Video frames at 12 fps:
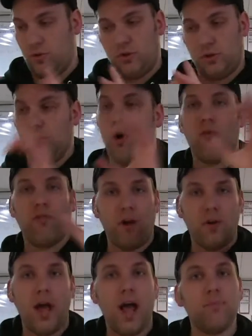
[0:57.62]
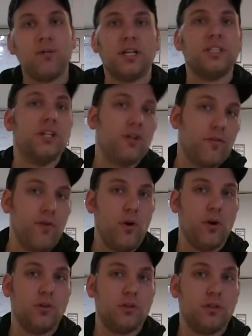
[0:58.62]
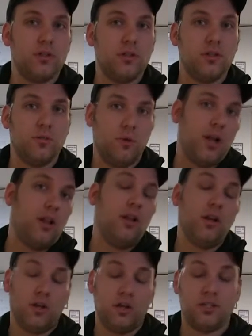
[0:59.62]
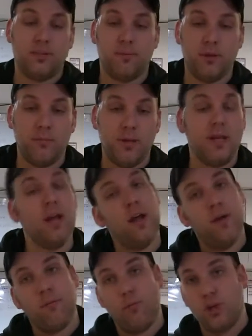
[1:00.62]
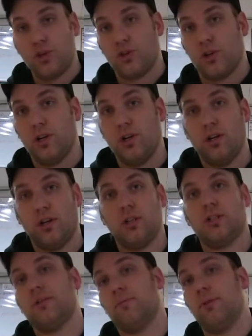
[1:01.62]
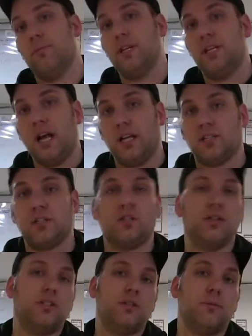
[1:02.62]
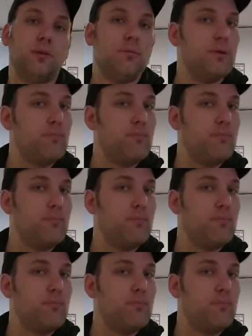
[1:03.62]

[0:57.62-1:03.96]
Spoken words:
small round objects in your photos? Well, could simply be moisture, could simply be dust, could simply